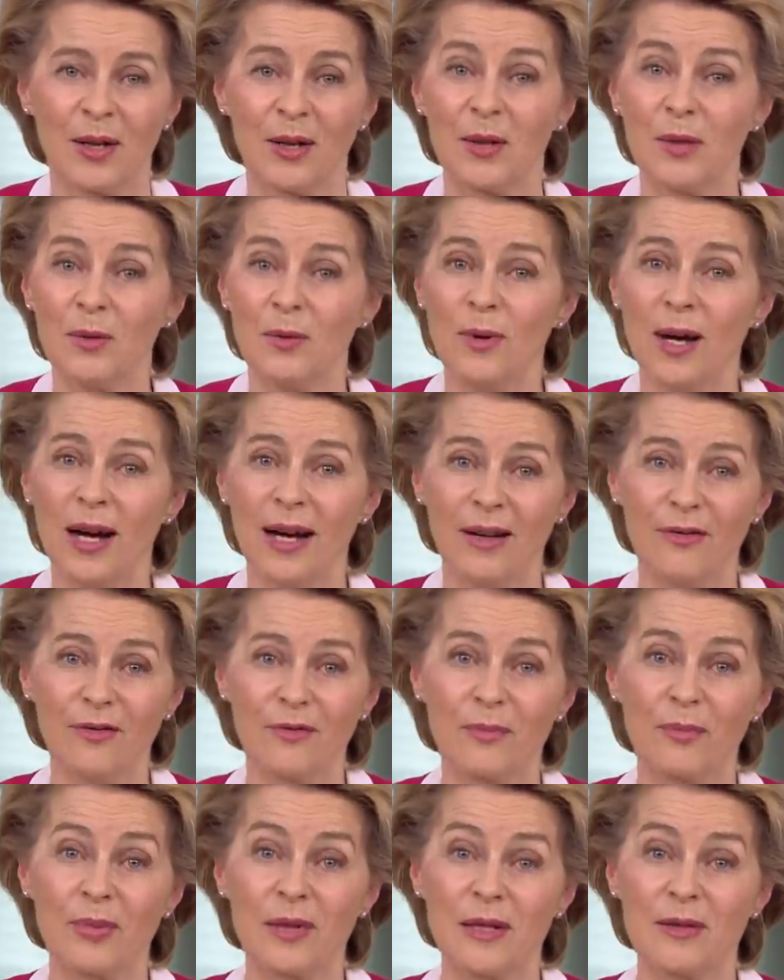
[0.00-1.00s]
You
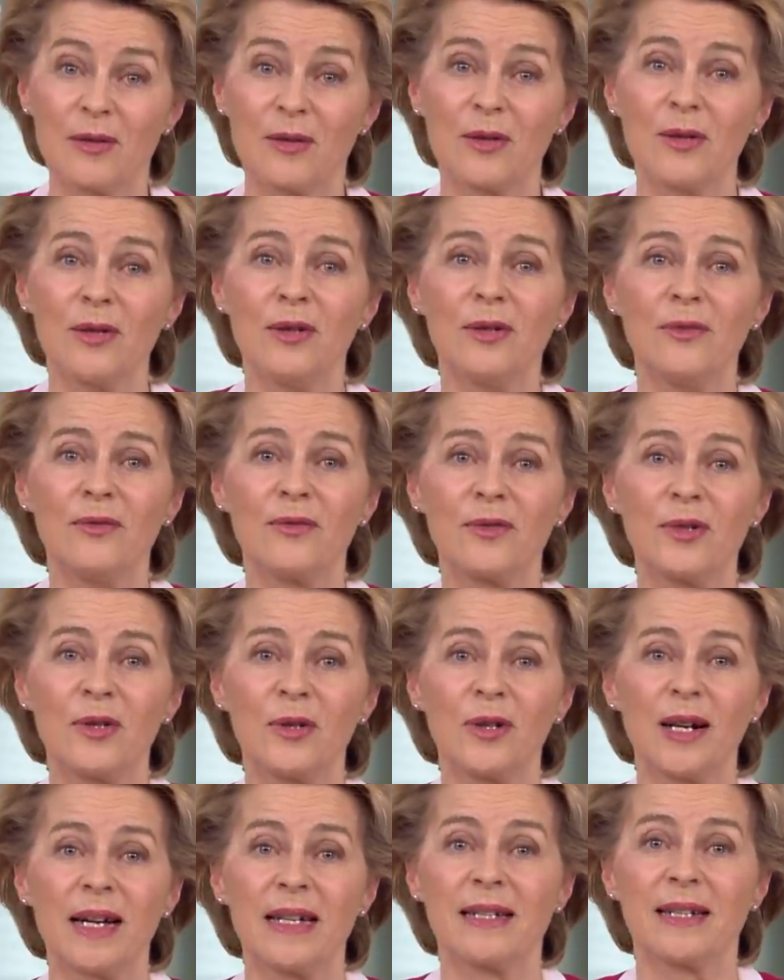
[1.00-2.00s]
have preserved
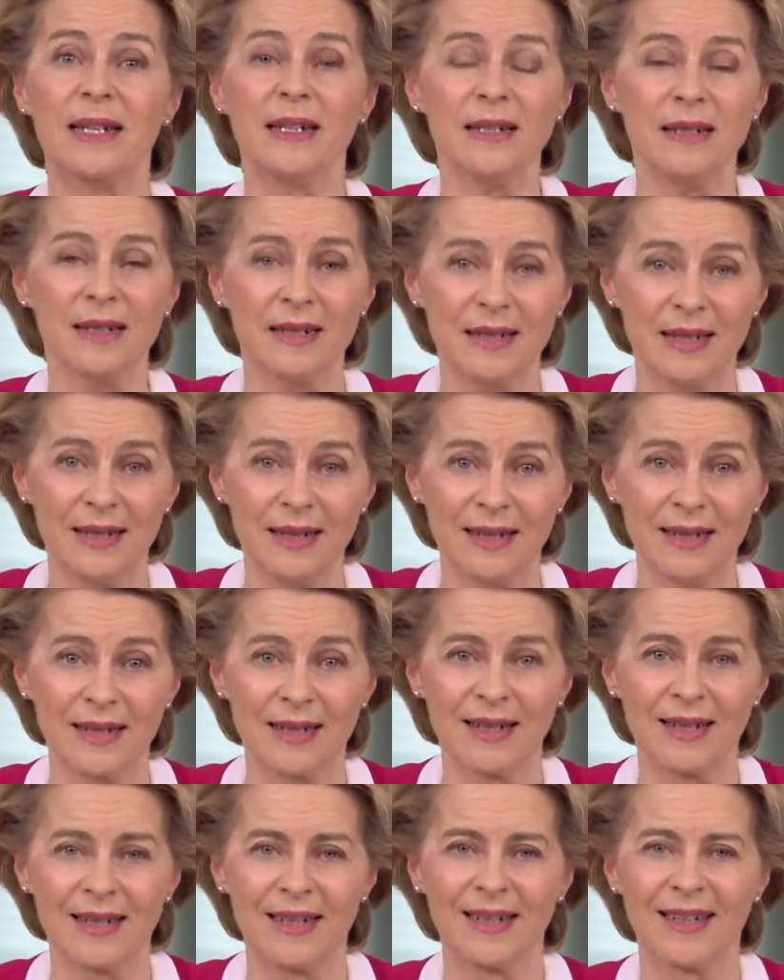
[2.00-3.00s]
your identity
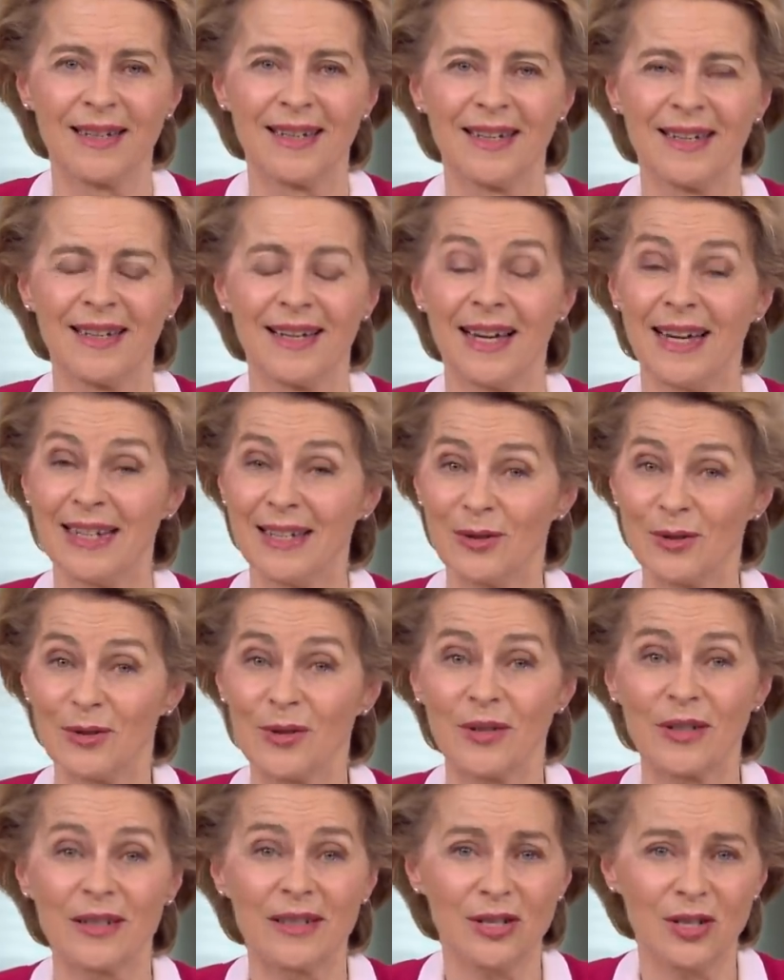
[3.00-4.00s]
and your
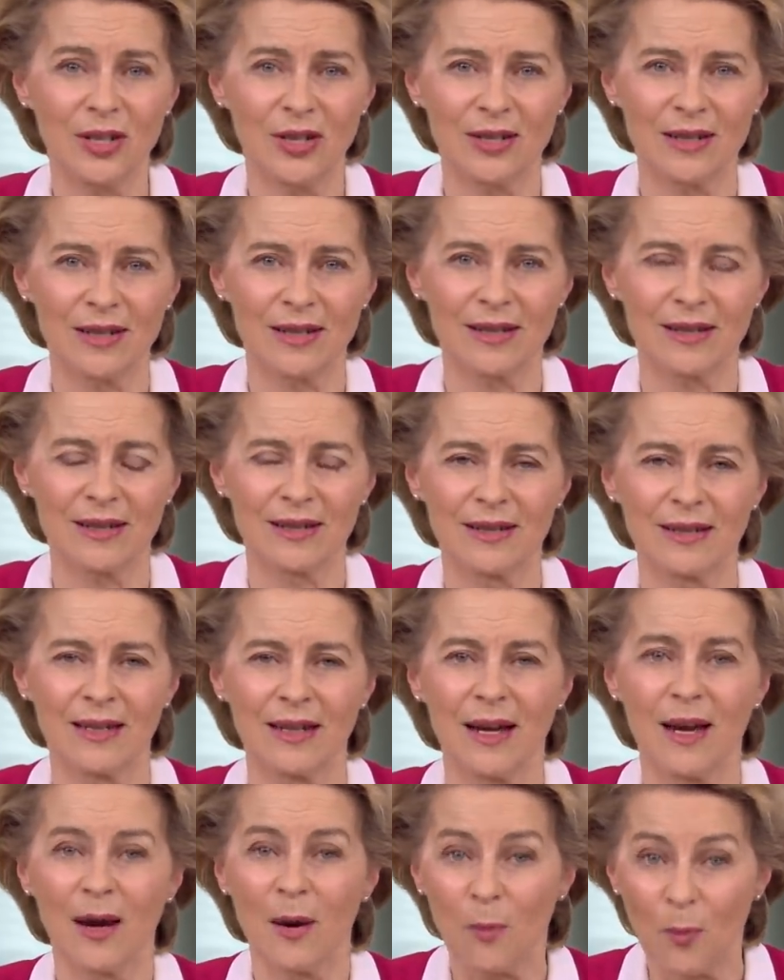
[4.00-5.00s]
traditions
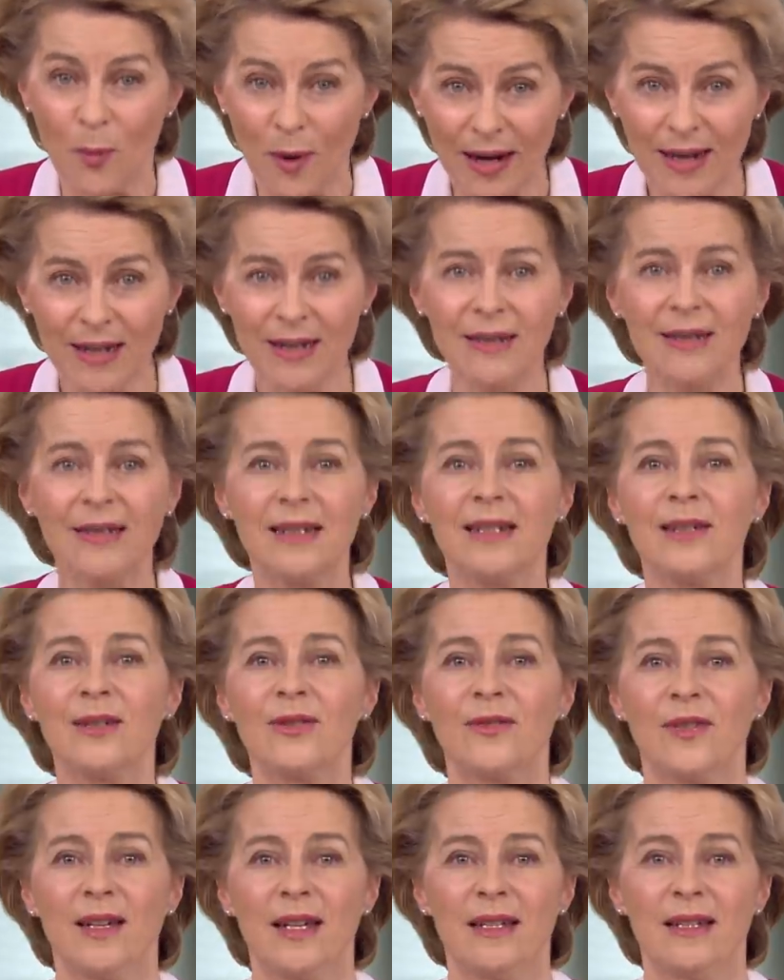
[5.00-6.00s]
while
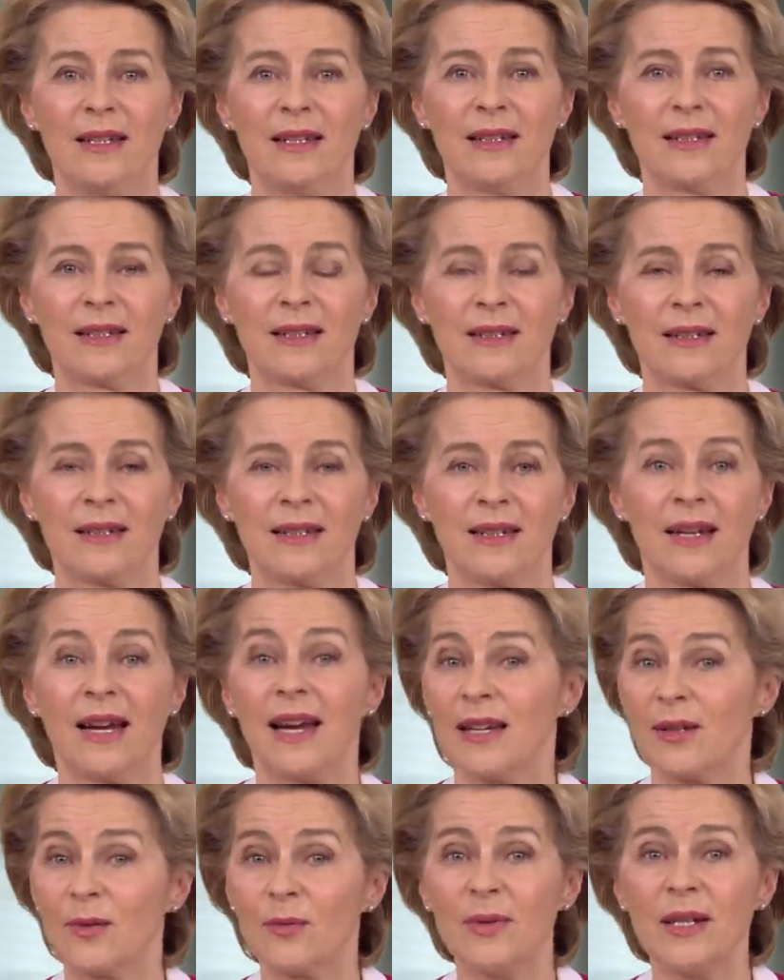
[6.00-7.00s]
innovating
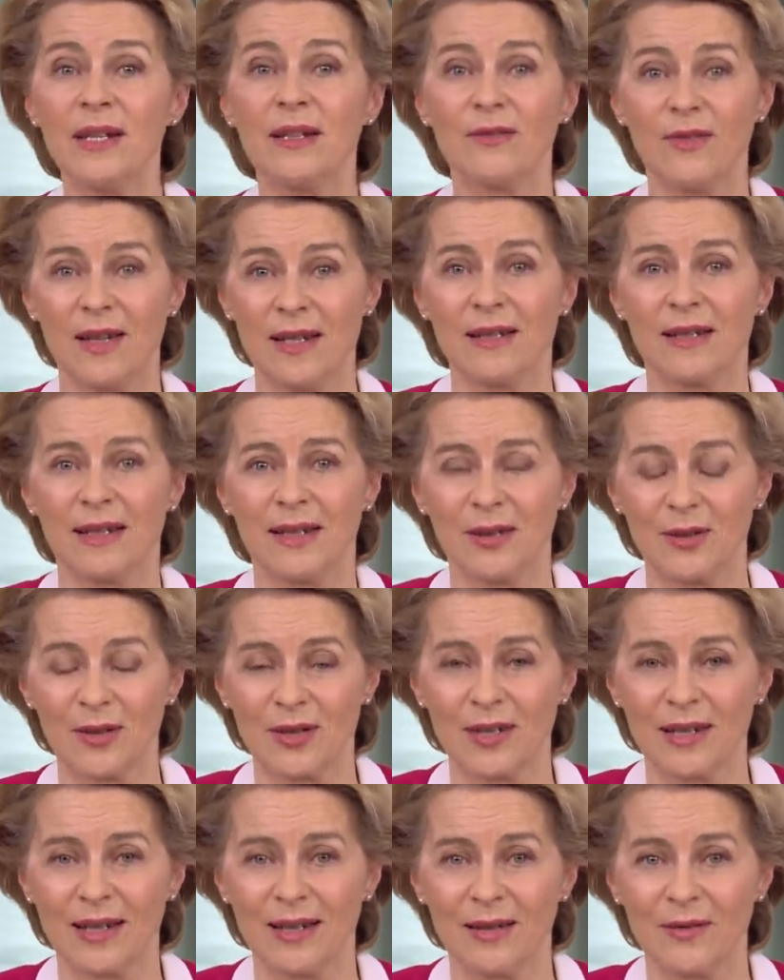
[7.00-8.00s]
and reinventing
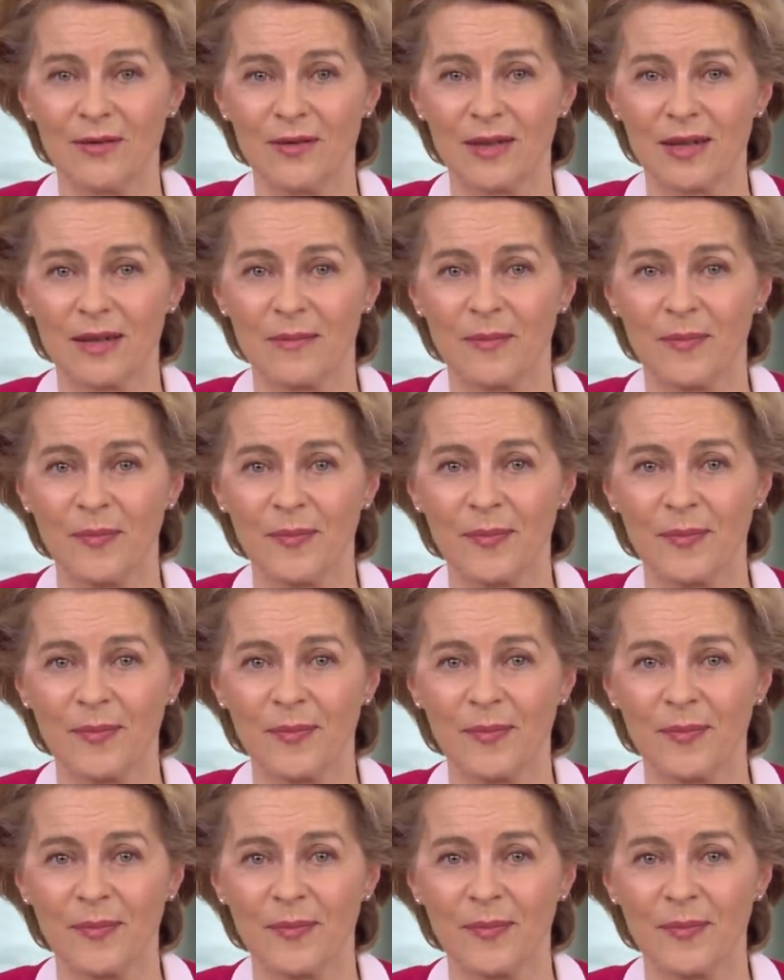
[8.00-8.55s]
yourselves.